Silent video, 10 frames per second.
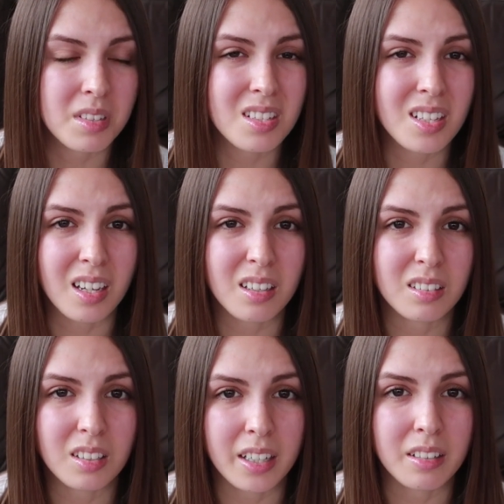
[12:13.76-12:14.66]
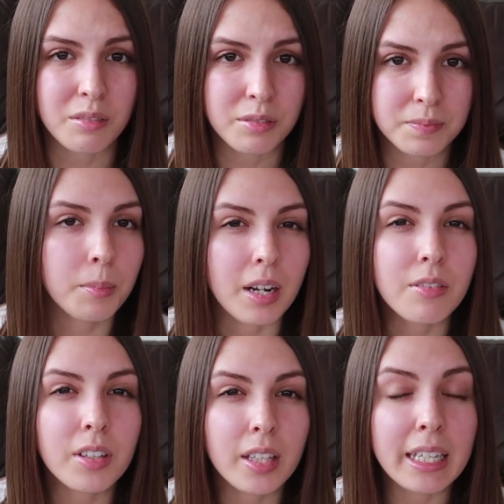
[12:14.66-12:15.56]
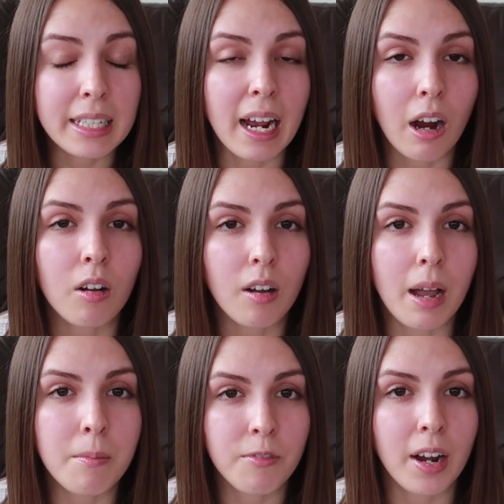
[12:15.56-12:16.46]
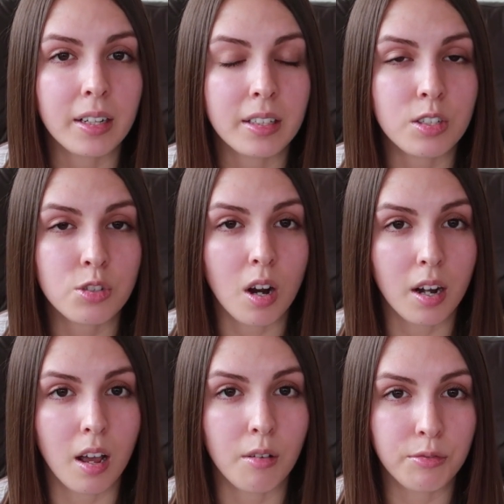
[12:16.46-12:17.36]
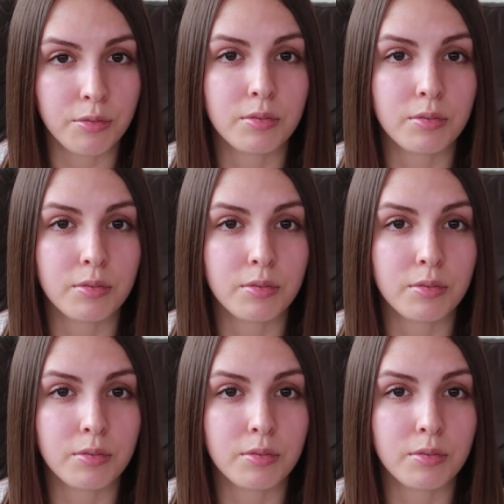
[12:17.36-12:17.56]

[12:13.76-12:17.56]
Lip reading: sick, kind of. But I feel like now I'm finally strong enough